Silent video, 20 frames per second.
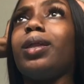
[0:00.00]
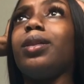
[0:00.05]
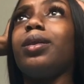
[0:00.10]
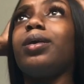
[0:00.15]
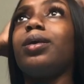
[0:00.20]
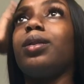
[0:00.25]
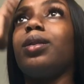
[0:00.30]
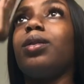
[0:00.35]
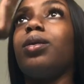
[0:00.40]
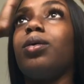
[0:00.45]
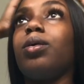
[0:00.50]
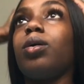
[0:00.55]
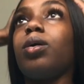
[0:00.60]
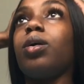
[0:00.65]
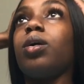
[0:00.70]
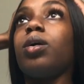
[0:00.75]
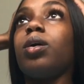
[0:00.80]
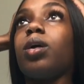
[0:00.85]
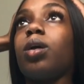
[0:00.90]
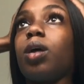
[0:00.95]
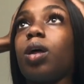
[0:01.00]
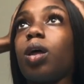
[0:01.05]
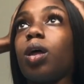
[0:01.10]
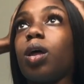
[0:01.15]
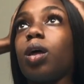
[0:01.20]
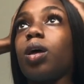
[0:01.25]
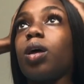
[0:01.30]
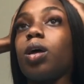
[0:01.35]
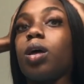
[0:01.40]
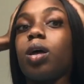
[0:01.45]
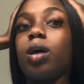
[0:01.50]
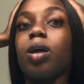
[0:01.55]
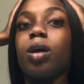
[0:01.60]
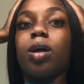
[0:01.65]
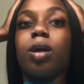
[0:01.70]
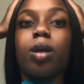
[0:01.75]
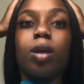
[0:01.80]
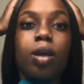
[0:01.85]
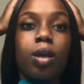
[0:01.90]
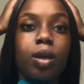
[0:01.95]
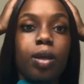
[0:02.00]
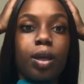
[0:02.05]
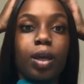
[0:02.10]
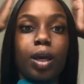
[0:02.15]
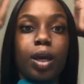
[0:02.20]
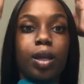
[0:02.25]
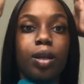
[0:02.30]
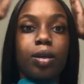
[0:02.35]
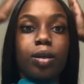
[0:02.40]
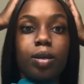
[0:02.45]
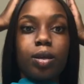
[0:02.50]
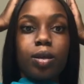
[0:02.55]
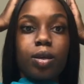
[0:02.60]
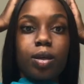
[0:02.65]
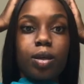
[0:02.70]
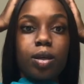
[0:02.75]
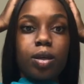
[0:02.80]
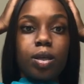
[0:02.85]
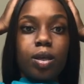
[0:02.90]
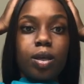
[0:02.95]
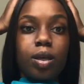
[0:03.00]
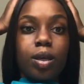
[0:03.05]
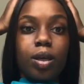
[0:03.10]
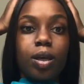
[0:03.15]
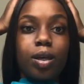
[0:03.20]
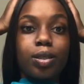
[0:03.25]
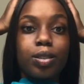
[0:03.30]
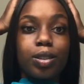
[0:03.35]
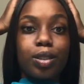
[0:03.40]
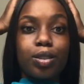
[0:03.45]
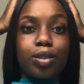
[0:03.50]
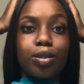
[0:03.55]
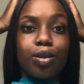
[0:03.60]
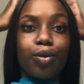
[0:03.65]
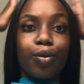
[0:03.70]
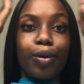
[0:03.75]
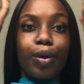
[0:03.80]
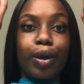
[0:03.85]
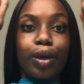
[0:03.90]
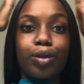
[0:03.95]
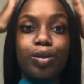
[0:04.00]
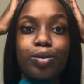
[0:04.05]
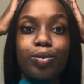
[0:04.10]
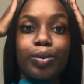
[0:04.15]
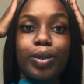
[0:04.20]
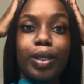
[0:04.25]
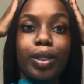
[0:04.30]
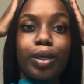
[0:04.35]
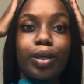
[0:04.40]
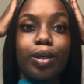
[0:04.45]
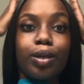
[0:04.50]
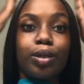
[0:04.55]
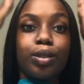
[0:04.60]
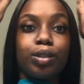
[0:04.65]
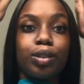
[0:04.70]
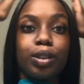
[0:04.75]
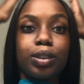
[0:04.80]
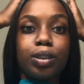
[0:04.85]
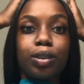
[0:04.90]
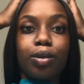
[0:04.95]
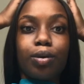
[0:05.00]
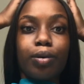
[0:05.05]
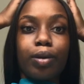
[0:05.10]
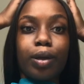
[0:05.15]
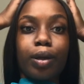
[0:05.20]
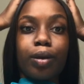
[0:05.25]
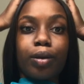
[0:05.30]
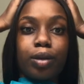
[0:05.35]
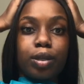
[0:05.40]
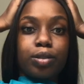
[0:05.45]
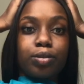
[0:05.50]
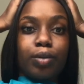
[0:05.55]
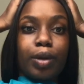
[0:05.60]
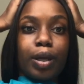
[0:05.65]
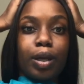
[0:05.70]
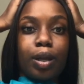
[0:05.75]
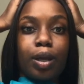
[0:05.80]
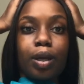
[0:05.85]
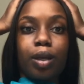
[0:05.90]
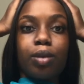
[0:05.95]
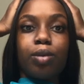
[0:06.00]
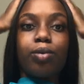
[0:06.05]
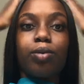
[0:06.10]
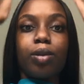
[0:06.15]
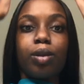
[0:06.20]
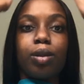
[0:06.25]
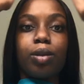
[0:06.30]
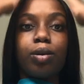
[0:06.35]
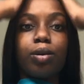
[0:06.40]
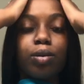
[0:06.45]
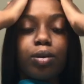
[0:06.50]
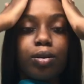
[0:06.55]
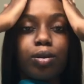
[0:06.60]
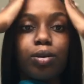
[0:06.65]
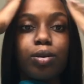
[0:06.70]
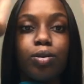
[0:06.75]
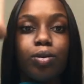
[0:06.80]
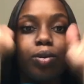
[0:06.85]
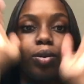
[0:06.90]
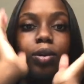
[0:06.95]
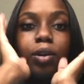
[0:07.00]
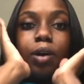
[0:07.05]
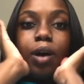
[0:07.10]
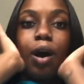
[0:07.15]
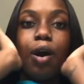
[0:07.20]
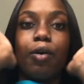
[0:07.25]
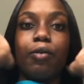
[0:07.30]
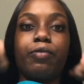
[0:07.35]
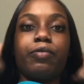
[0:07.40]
took a little, gotta adjust the crown, sweetie. Adjust the crown, because right now you a little off.